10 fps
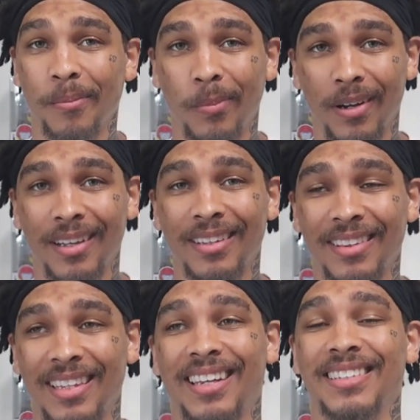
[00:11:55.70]

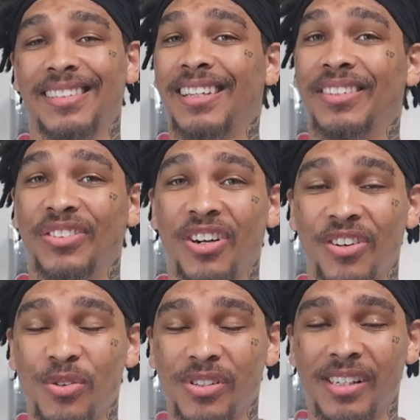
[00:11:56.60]
But that is like the
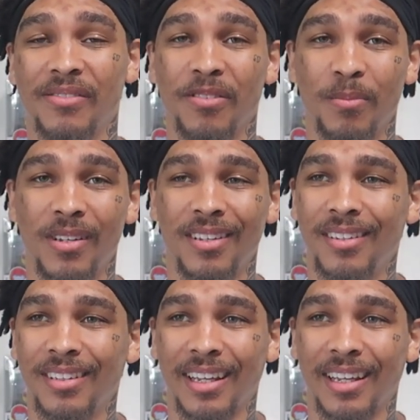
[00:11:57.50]
dark horse team for me.